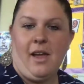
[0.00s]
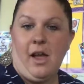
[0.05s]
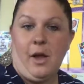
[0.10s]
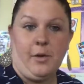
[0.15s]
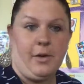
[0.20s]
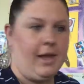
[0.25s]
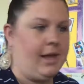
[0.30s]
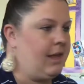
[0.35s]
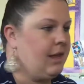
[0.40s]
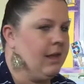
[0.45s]
All
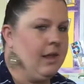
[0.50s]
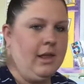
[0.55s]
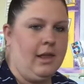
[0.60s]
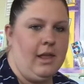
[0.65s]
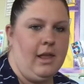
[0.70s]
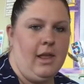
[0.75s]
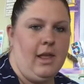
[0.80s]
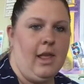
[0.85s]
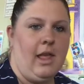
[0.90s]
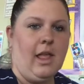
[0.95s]
right,
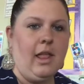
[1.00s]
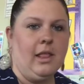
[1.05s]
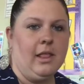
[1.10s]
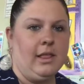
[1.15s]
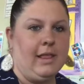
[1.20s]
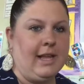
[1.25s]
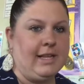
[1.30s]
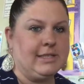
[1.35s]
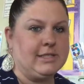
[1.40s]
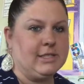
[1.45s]

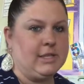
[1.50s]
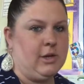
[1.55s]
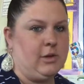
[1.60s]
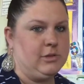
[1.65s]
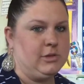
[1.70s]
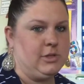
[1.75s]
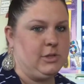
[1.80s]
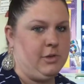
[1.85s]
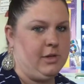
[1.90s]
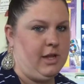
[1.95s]
let's go
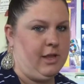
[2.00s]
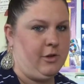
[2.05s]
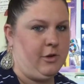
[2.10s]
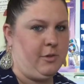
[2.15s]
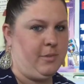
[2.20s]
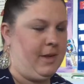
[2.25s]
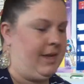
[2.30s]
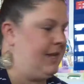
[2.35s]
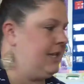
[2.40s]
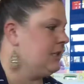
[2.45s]
to another
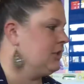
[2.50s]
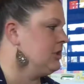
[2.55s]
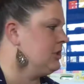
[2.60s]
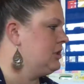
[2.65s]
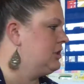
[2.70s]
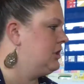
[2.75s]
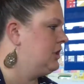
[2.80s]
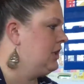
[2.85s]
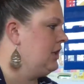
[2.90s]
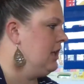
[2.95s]

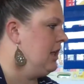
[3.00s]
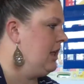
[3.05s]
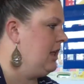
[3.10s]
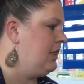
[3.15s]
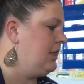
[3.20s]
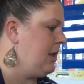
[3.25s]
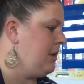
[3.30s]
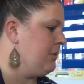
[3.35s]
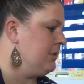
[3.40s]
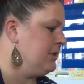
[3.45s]
page.
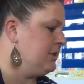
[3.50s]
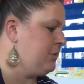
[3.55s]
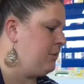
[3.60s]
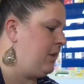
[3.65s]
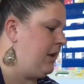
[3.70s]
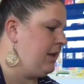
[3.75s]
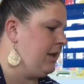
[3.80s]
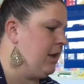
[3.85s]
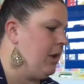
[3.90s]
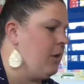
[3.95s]
There was
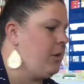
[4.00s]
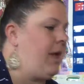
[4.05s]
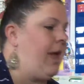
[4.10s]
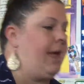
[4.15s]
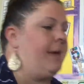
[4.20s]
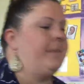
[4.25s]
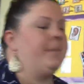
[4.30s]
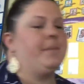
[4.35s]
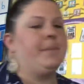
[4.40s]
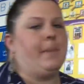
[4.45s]
one.
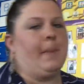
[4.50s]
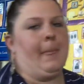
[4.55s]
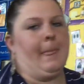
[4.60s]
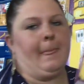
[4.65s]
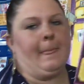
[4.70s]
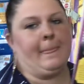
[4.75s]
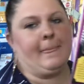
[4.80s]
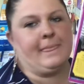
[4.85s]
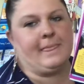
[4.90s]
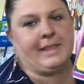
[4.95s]
Okay,
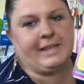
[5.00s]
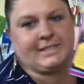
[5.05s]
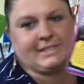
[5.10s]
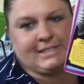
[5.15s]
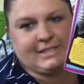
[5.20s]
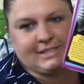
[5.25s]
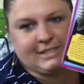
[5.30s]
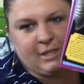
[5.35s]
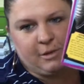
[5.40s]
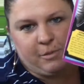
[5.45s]
this
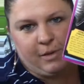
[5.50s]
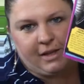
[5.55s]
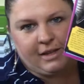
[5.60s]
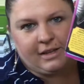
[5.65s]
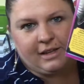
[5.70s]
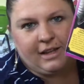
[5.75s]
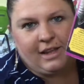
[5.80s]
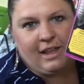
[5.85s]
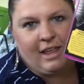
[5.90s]
is the one.